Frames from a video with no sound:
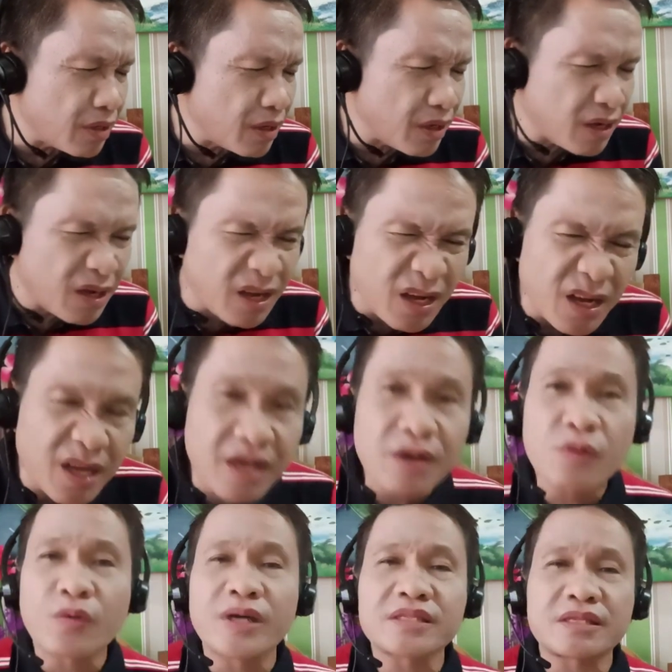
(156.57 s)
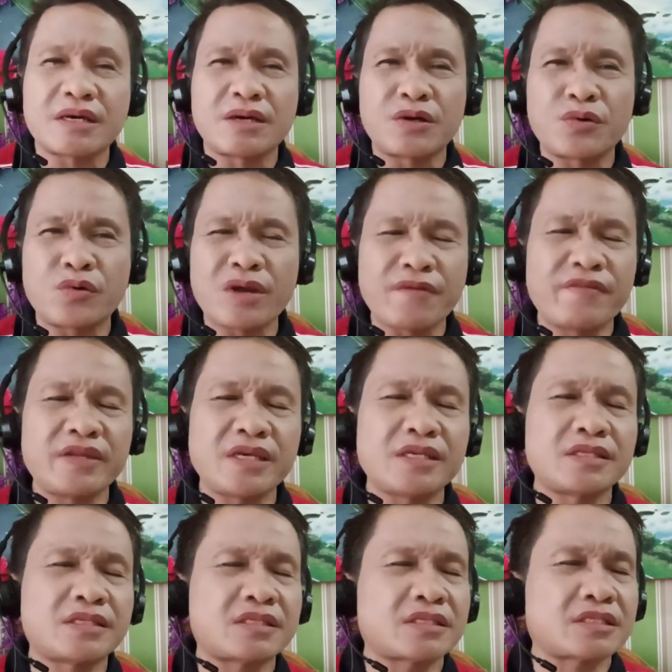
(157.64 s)
Ah, what a riveting
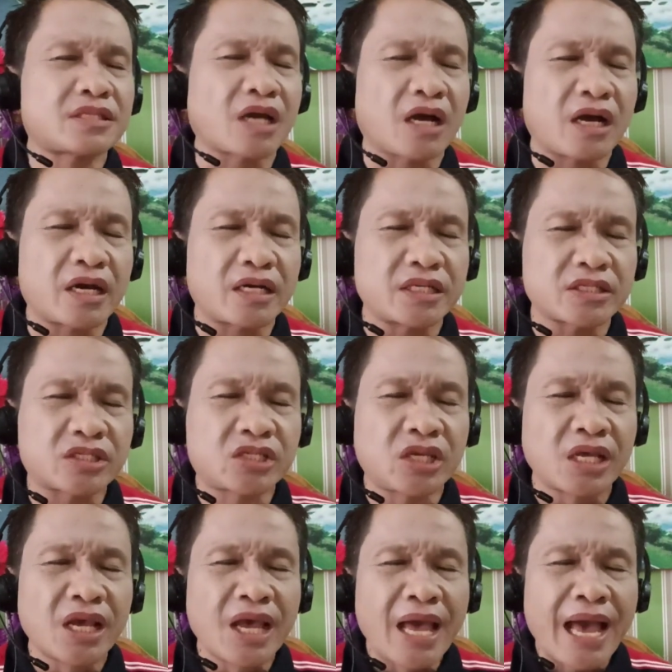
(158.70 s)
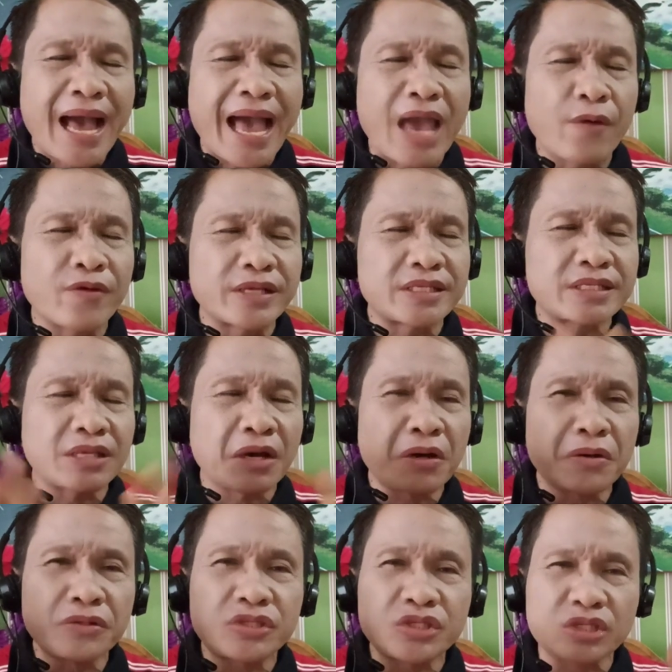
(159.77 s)
start! I was
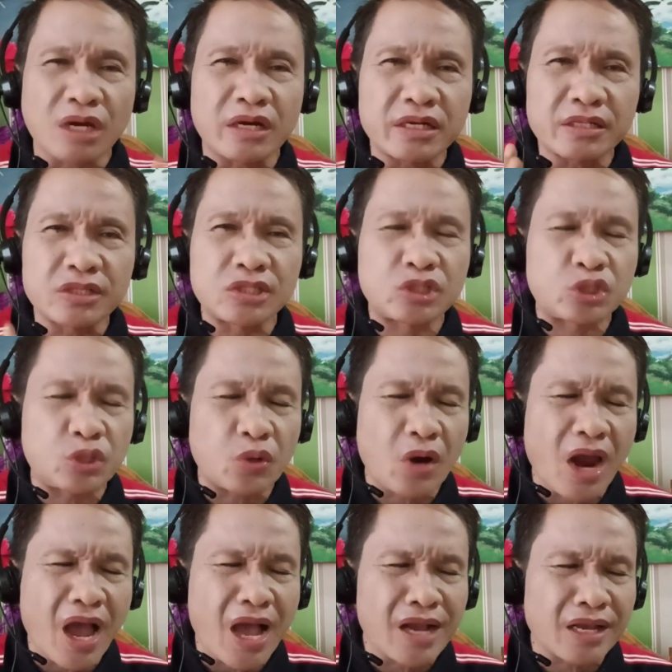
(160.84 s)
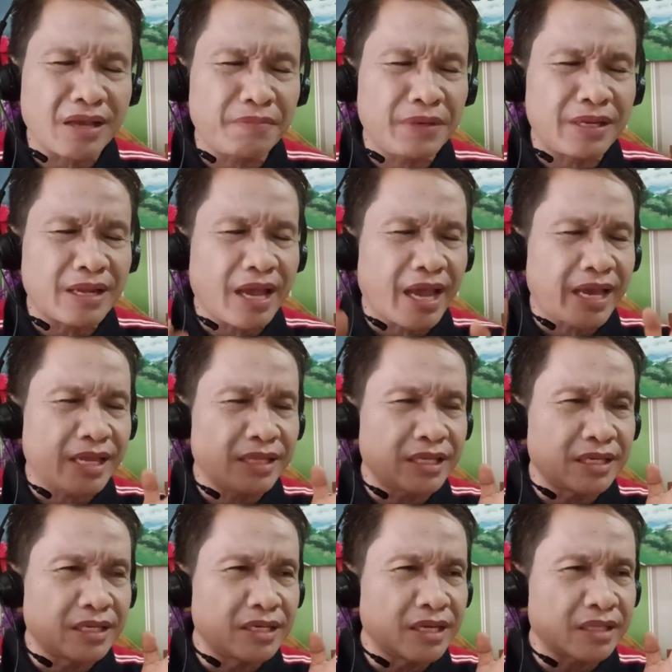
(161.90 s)
so starstruck. I mean, I
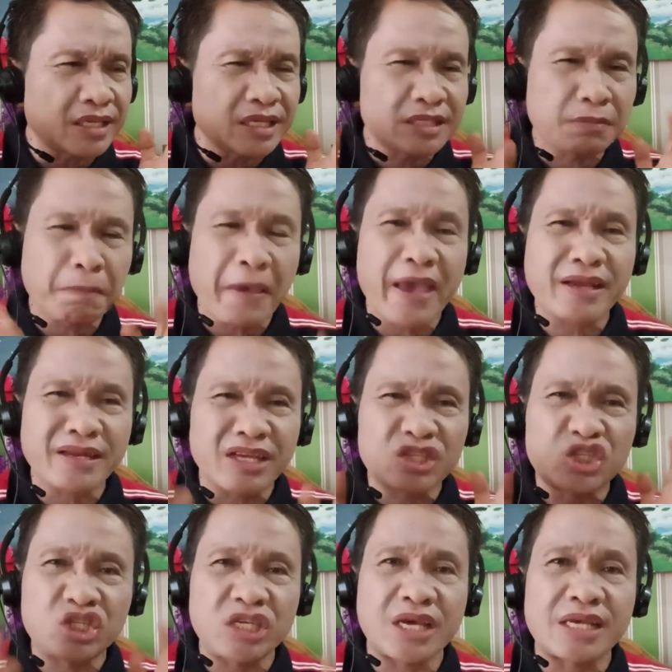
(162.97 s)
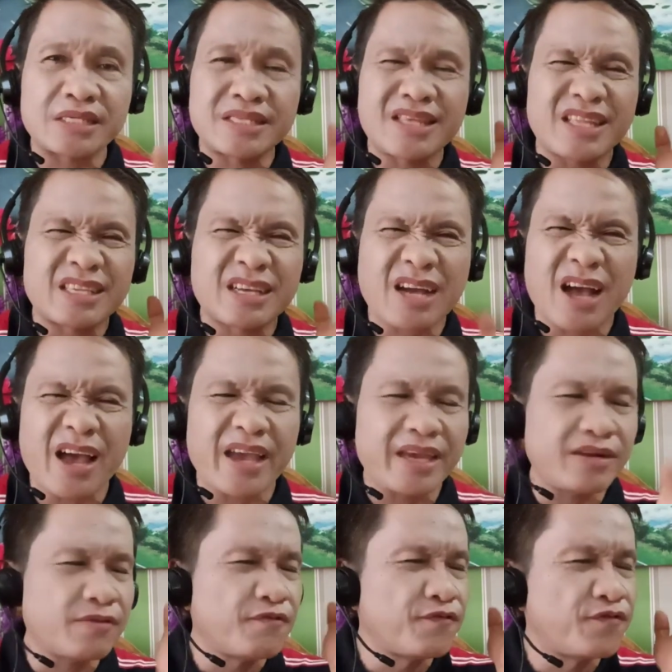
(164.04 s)
did not expect that she has that
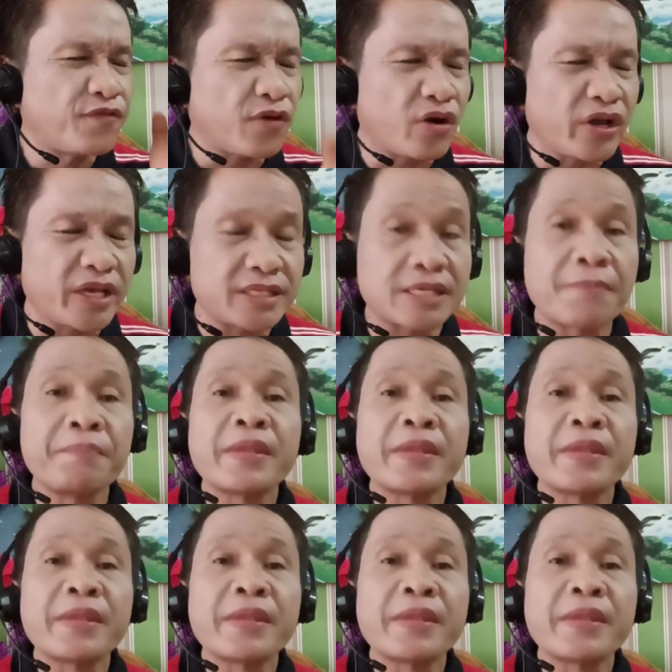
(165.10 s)
kind of voice.